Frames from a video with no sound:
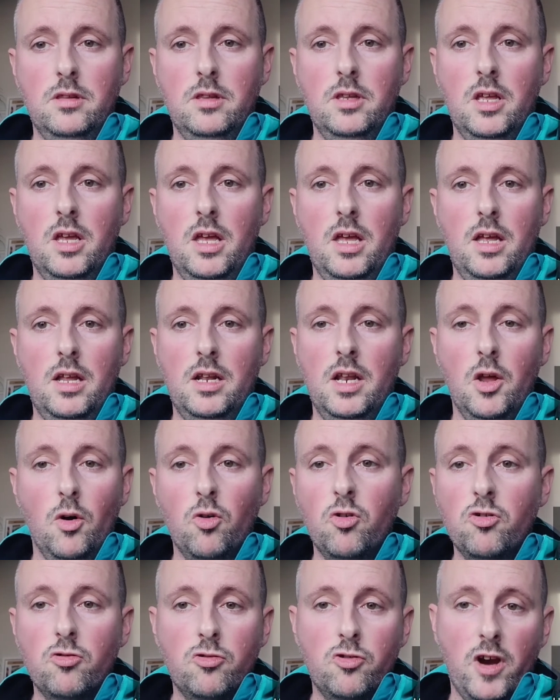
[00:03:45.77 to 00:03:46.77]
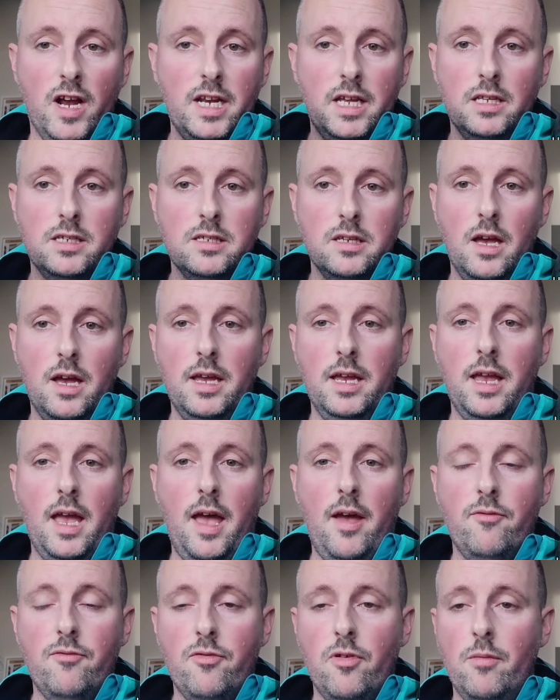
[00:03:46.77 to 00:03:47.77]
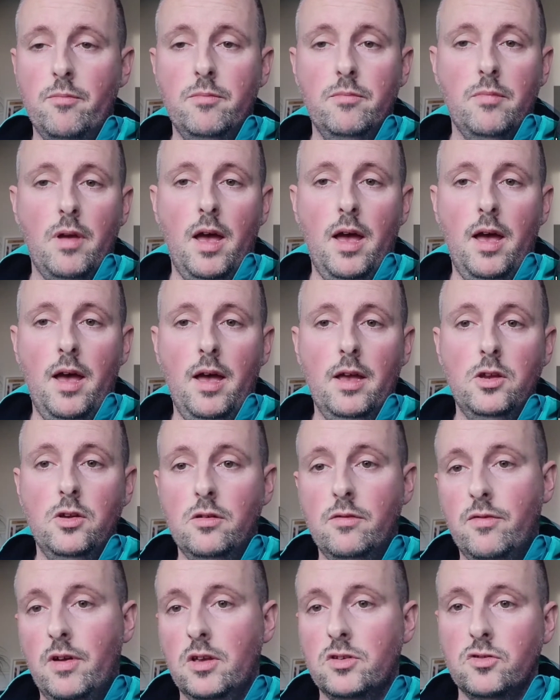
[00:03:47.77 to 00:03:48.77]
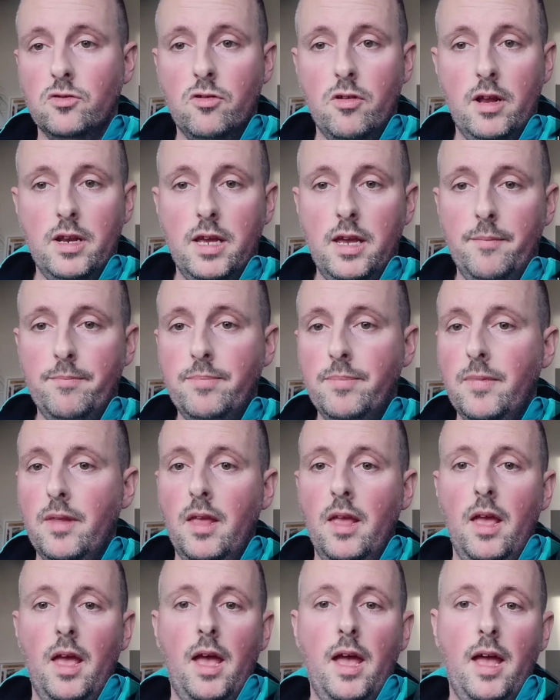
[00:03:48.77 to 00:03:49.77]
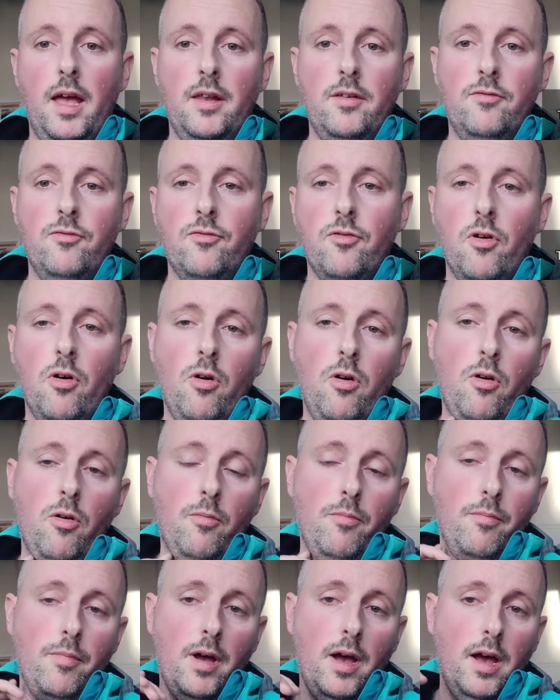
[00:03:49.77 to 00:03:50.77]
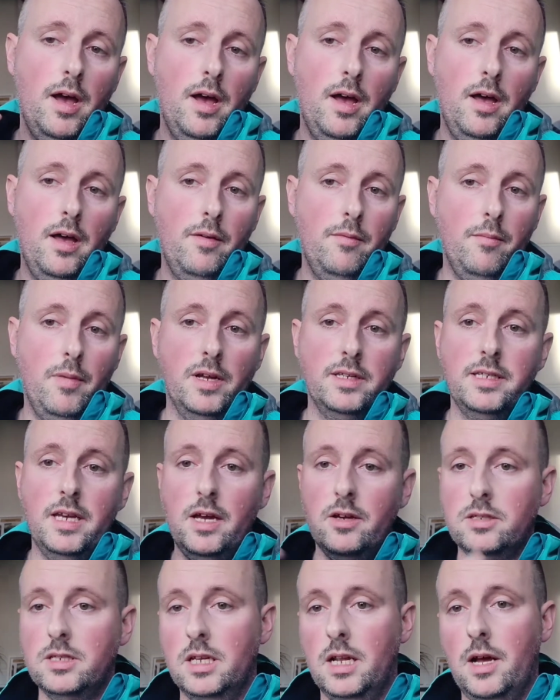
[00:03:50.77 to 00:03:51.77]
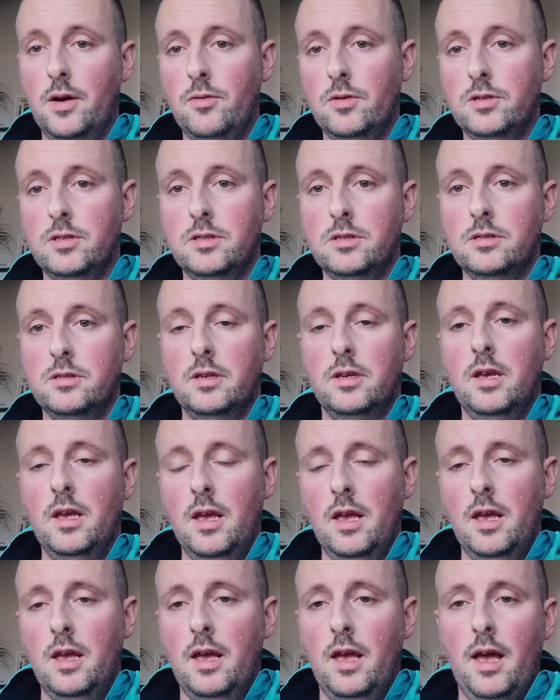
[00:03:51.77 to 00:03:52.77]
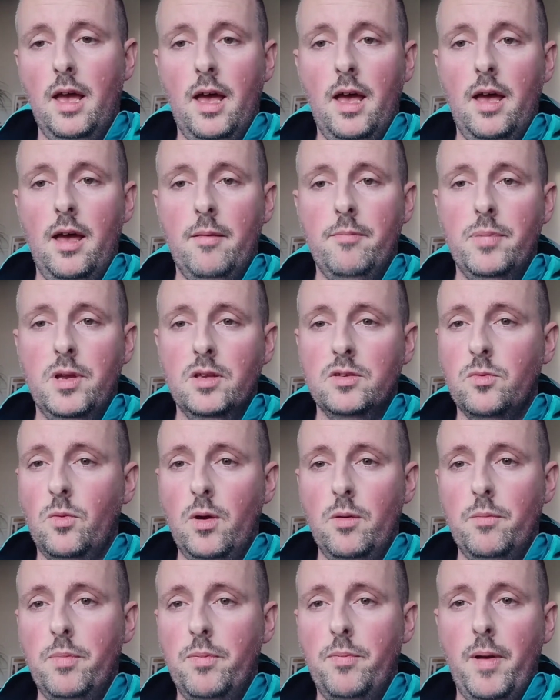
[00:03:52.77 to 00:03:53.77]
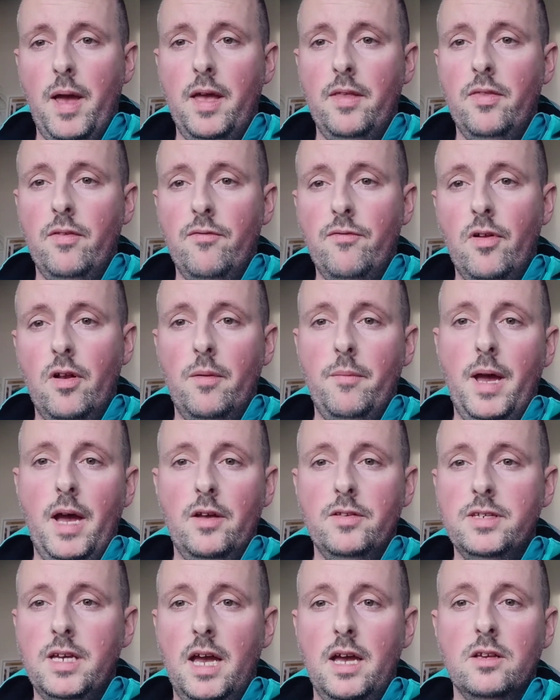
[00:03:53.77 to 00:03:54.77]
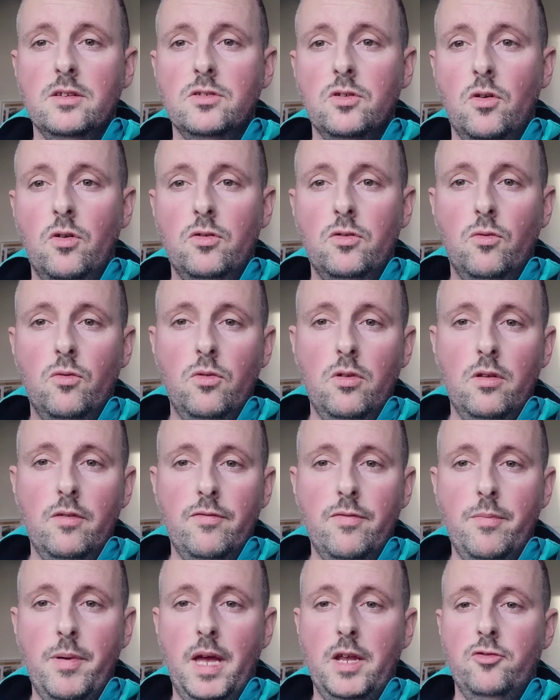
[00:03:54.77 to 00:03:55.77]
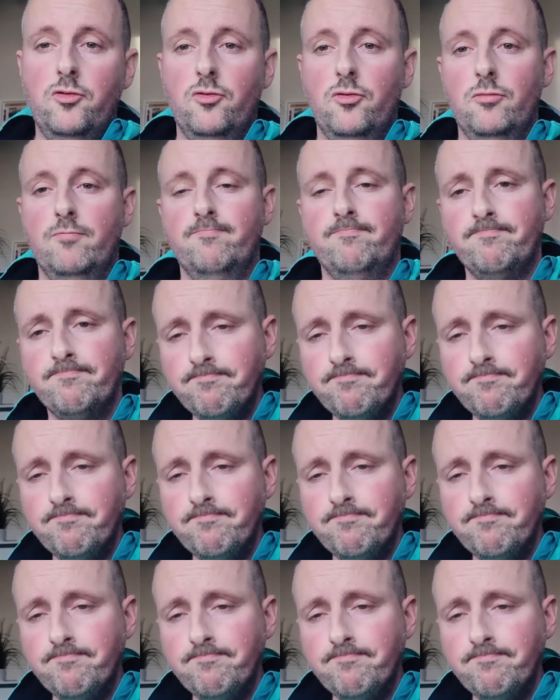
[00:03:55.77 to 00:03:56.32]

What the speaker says: little credits that I get from Universal Credit and from my tax allowance, because I won't be paying the full amount of tax on all of the petrol.